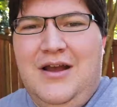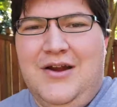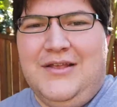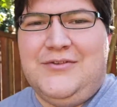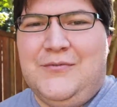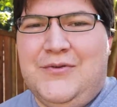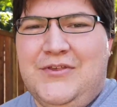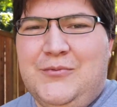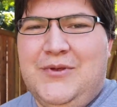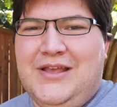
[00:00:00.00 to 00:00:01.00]
All right, so for
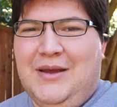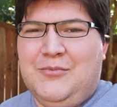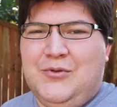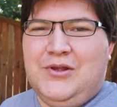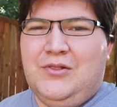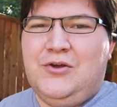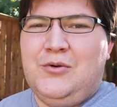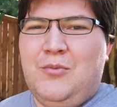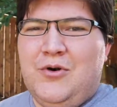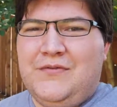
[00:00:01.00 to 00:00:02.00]
this week, I'm doing a
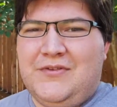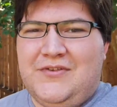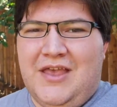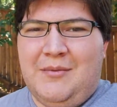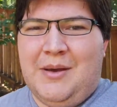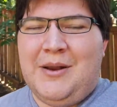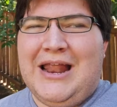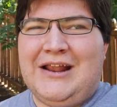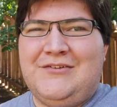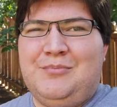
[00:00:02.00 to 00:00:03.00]
little more of the same. I'm
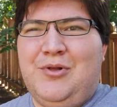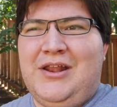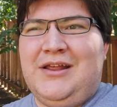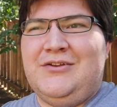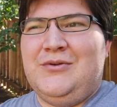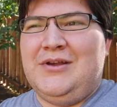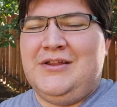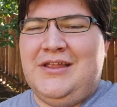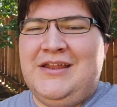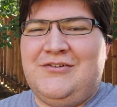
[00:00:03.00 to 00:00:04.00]
not actually planning on doing
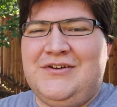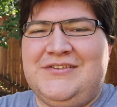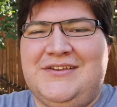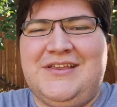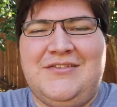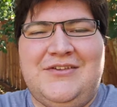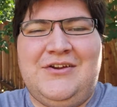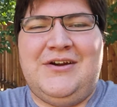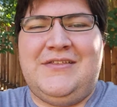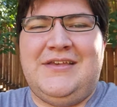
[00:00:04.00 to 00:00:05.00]
an increased
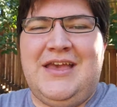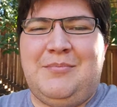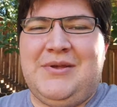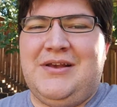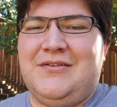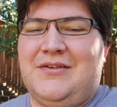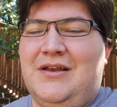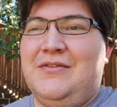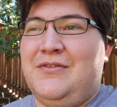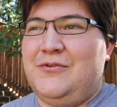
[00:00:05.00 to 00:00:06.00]
intensity or anything yet because
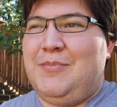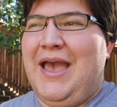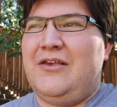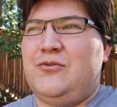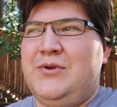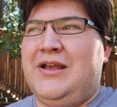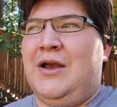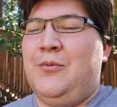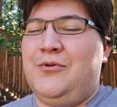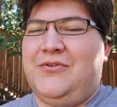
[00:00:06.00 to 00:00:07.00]
this past week,
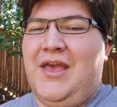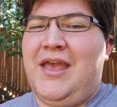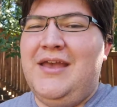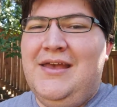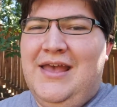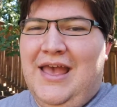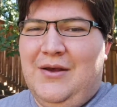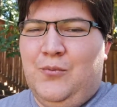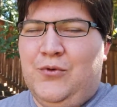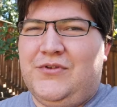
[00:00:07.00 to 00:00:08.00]
I will say,
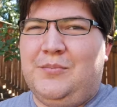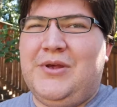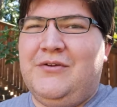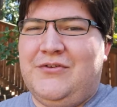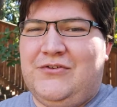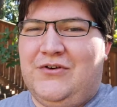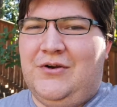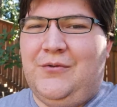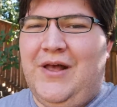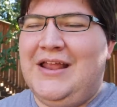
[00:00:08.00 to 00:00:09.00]
was a bit of a
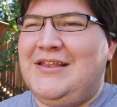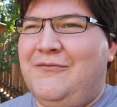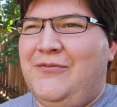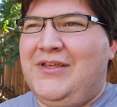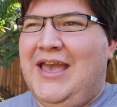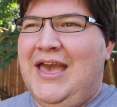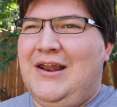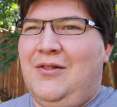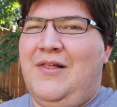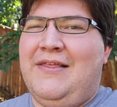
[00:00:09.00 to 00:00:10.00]
struggle. I definitely
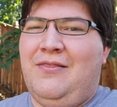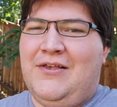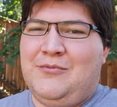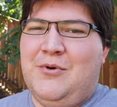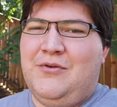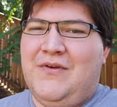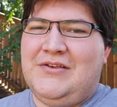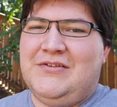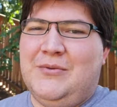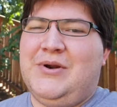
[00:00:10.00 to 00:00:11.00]
had a lot less
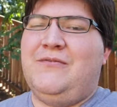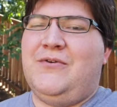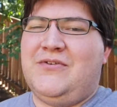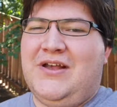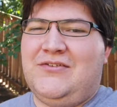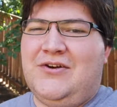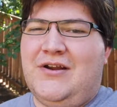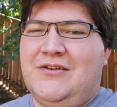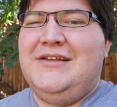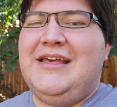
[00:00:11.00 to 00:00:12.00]
motivation than when I first got
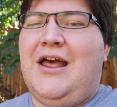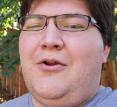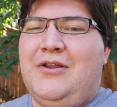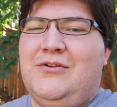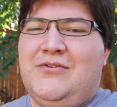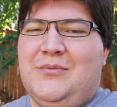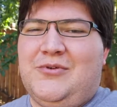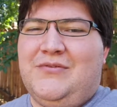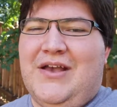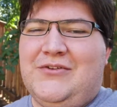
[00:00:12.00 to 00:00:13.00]
started to get out and do some
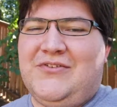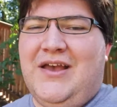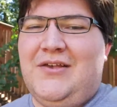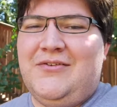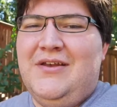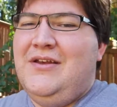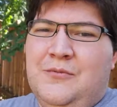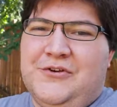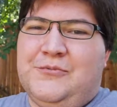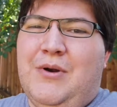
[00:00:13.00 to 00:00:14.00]
sort of exercise,
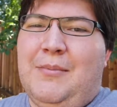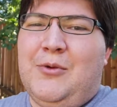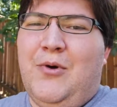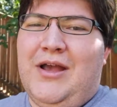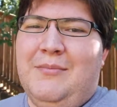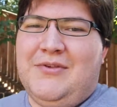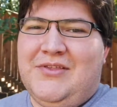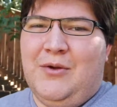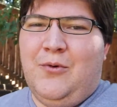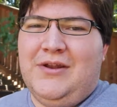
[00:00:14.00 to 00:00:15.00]
which is probably why I missed
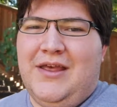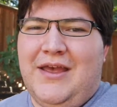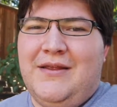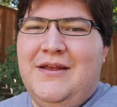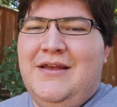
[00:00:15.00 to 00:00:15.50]
that one day.